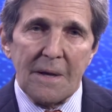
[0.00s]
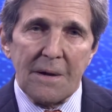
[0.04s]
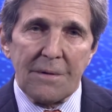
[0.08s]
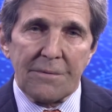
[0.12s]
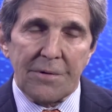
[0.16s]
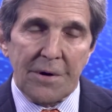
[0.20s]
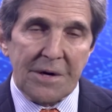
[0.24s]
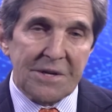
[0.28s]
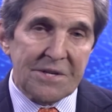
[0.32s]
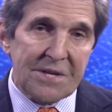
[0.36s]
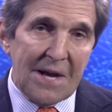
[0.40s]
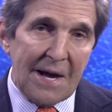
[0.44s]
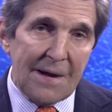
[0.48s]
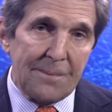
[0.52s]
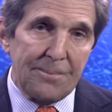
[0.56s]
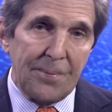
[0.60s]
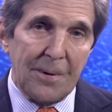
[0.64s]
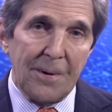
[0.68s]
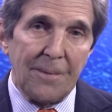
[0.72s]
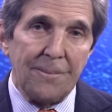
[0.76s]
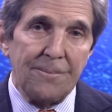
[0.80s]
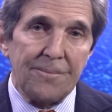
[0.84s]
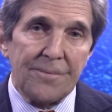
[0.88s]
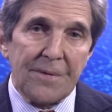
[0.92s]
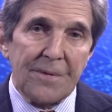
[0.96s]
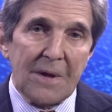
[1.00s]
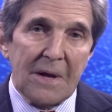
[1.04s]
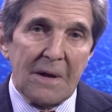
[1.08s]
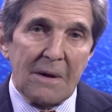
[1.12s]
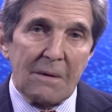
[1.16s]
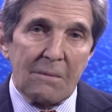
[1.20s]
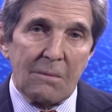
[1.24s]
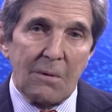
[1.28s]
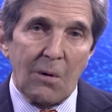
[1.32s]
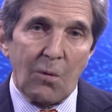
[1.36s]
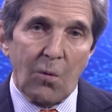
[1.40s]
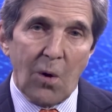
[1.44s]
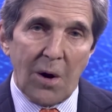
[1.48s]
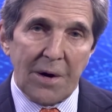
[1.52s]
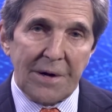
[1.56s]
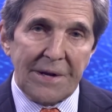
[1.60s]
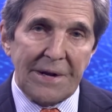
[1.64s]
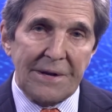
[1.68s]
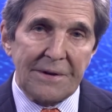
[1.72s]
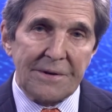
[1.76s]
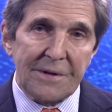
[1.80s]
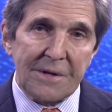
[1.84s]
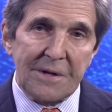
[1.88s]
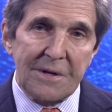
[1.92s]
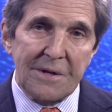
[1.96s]
For example, we're
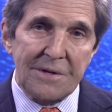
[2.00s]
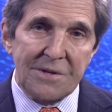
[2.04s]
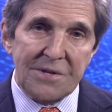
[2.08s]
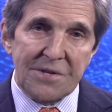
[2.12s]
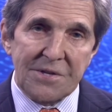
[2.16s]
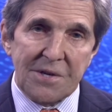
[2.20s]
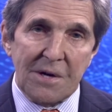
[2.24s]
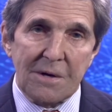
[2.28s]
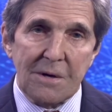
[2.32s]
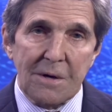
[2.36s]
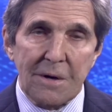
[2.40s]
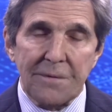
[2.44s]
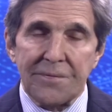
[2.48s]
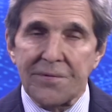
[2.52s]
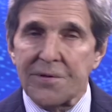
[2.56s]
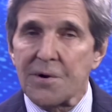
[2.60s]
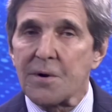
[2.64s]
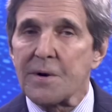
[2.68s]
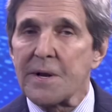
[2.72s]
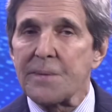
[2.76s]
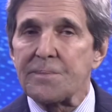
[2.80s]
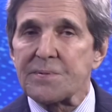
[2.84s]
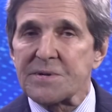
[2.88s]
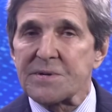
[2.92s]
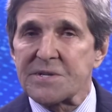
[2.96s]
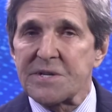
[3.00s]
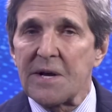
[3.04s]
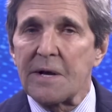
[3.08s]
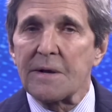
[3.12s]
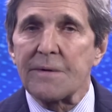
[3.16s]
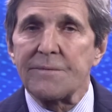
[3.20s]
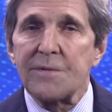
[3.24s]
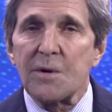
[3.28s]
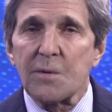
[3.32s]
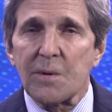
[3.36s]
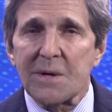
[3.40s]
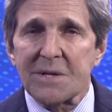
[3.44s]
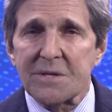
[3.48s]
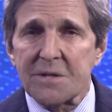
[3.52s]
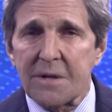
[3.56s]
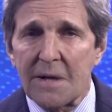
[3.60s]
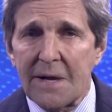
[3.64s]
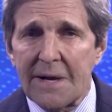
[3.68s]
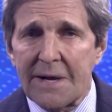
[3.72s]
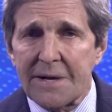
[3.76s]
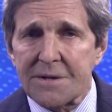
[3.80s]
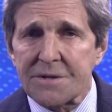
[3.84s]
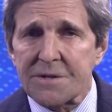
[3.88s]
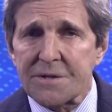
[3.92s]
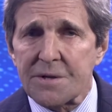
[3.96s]
working to conserve 30% of U.S.
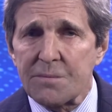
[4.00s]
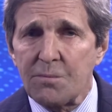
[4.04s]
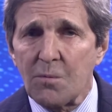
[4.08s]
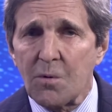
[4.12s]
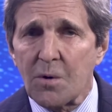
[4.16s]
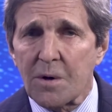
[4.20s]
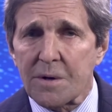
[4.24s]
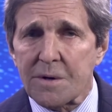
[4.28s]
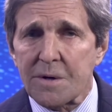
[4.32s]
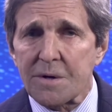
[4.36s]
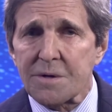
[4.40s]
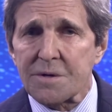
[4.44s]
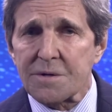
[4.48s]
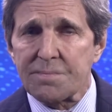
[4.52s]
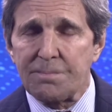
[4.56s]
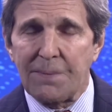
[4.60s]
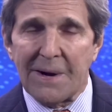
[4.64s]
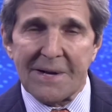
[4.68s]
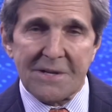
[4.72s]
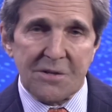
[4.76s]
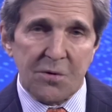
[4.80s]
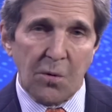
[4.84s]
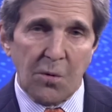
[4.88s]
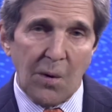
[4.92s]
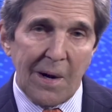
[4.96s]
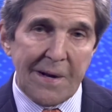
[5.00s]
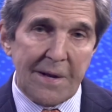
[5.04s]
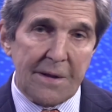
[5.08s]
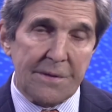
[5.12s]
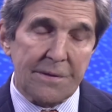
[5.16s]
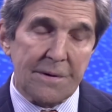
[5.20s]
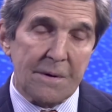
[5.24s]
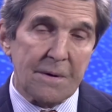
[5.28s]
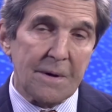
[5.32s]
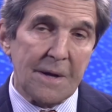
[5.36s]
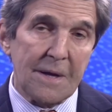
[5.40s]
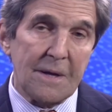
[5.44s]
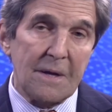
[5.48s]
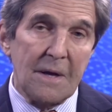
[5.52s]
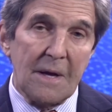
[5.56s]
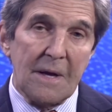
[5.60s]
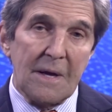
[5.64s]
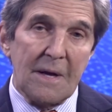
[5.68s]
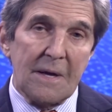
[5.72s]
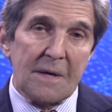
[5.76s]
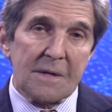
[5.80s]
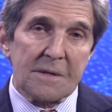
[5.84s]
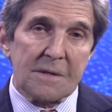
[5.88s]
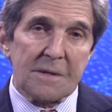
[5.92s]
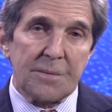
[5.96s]
lands and waters by 2030
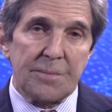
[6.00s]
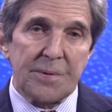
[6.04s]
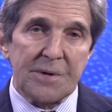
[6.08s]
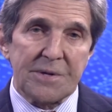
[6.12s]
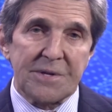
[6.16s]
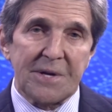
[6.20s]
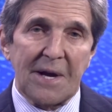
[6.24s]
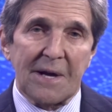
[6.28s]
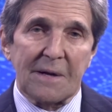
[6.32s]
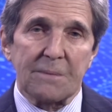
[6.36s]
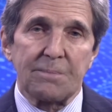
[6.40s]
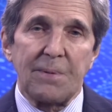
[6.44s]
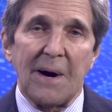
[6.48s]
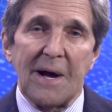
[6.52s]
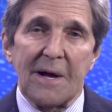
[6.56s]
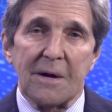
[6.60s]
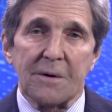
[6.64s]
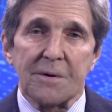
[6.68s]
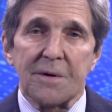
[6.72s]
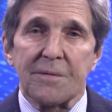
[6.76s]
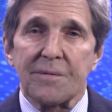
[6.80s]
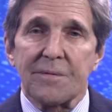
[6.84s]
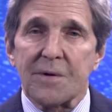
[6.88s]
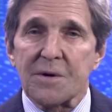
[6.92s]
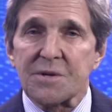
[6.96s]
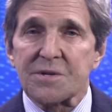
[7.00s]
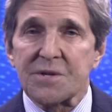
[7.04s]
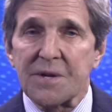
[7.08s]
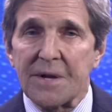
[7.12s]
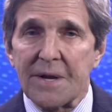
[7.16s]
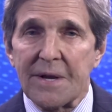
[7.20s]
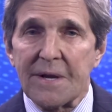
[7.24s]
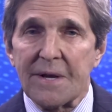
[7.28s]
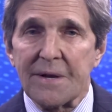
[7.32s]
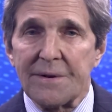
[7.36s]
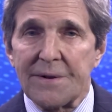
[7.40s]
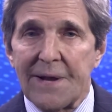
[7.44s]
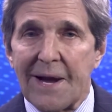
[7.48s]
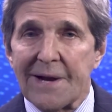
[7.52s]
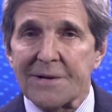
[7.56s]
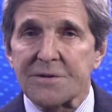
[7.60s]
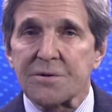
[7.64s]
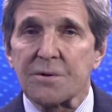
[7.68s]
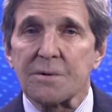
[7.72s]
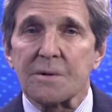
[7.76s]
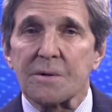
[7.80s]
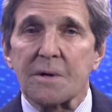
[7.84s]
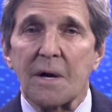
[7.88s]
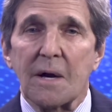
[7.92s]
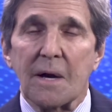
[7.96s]
to protect biodiversity and
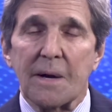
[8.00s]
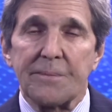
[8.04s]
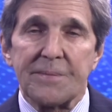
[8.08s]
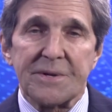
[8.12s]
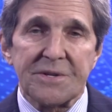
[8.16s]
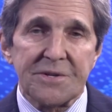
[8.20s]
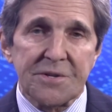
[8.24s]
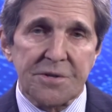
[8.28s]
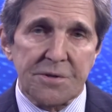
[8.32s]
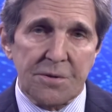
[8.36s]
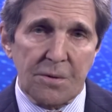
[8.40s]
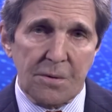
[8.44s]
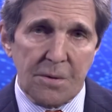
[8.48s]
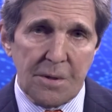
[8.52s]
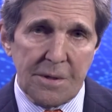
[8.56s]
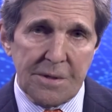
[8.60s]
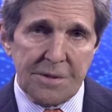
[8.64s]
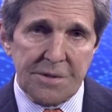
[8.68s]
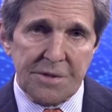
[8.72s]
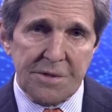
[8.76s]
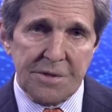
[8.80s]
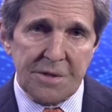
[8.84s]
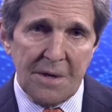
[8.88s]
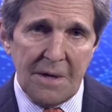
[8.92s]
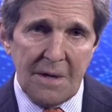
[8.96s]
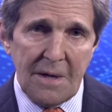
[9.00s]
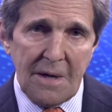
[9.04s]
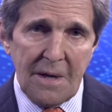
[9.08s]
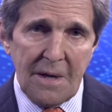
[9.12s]
natural carbon storage.